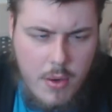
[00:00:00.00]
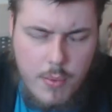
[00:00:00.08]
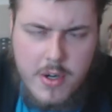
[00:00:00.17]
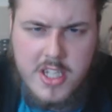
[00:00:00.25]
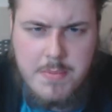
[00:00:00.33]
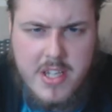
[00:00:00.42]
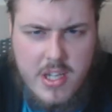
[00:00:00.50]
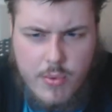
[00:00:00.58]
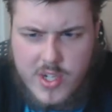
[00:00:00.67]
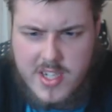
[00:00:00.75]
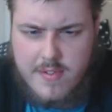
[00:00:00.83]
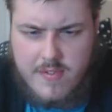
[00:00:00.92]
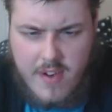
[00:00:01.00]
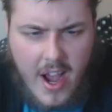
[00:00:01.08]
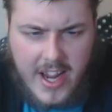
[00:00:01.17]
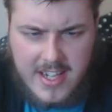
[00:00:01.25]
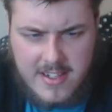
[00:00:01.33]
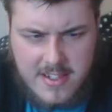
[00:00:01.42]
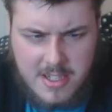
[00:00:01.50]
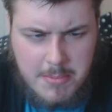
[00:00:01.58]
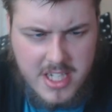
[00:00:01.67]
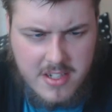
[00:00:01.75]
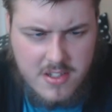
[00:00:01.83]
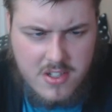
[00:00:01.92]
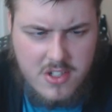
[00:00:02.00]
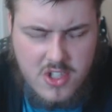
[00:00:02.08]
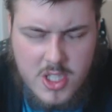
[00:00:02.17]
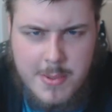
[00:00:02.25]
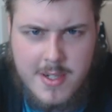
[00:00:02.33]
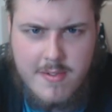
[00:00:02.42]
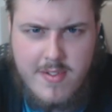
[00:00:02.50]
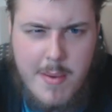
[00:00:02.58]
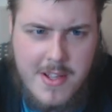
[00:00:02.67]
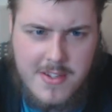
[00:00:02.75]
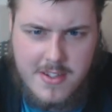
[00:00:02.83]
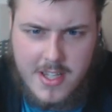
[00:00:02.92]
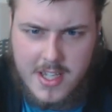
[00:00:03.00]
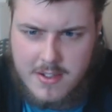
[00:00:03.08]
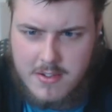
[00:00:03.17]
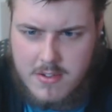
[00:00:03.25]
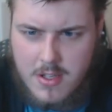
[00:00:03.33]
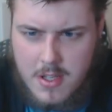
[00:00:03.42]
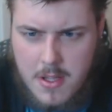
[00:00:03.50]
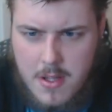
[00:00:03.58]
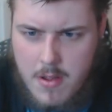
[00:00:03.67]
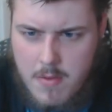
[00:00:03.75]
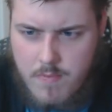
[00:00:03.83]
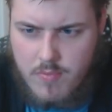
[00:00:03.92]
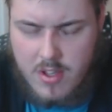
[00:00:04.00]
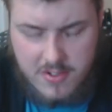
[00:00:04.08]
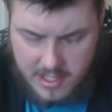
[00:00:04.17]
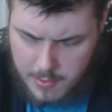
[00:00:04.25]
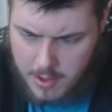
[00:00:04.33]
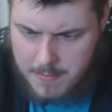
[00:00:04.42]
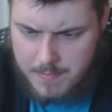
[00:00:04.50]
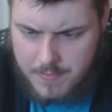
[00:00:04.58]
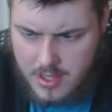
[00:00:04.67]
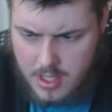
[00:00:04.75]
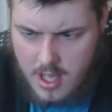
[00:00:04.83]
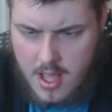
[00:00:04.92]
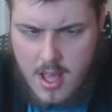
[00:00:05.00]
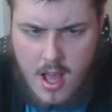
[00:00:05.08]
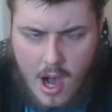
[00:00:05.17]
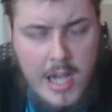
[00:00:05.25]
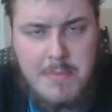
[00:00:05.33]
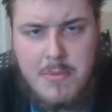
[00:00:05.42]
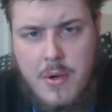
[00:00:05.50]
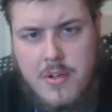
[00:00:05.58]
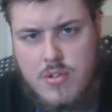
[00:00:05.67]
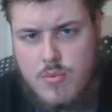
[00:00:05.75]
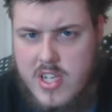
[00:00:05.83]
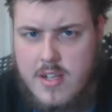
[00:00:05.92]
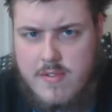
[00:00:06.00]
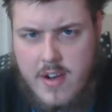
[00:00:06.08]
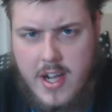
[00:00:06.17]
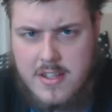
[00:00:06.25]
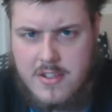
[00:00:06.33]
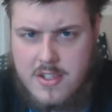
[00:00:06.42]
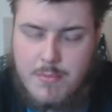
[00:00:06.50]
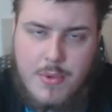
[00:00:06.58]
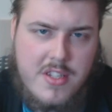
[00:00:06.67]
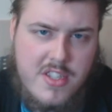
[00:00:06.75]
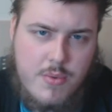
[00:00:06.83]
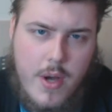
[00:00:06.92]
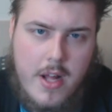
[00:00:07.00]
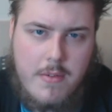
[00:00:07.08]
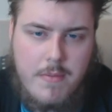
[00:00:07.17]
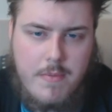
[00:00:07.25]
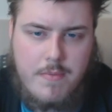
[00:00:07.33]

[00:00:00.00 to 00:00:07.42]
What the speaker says: words being redefined to mean stupid feminist things. Tell you what, I'm going to redefine some words as well.